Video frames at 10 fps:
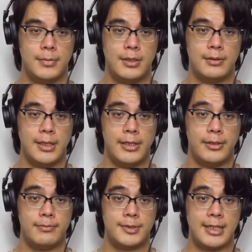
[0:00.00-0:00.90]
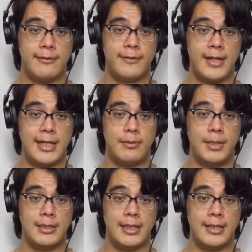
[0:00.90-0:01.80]
Later, sci-fi
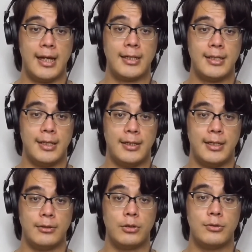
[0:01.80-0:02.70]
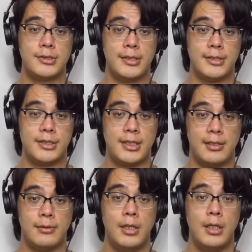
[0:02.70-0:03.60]
anime like Akira and Ghost in the Shell